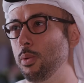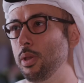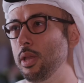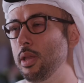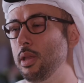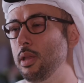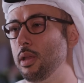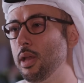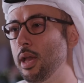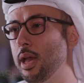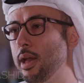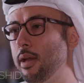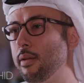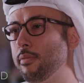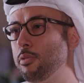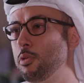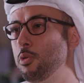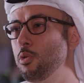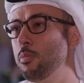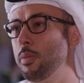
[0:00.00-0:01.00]
We
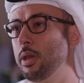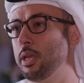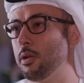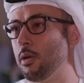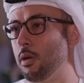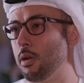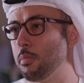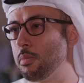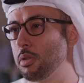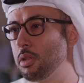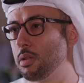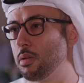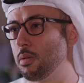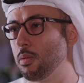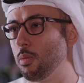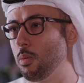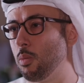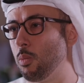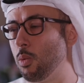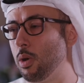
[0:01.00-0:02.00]
have two main arms,
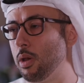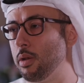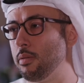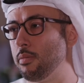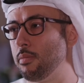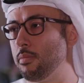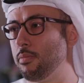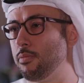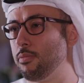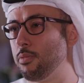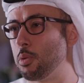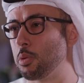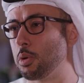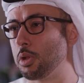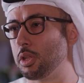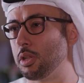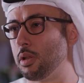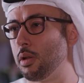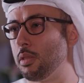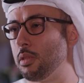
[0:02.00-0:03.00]
one
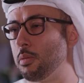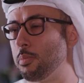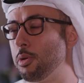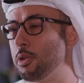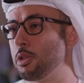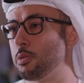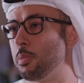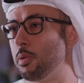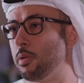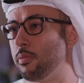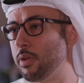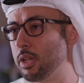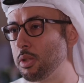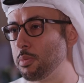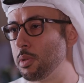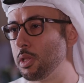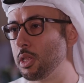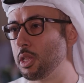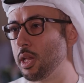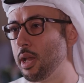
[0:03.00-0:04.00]
focused on the principal
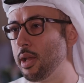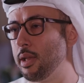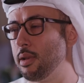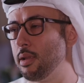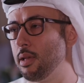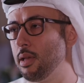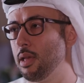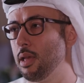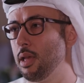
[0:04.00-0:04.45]
investment side,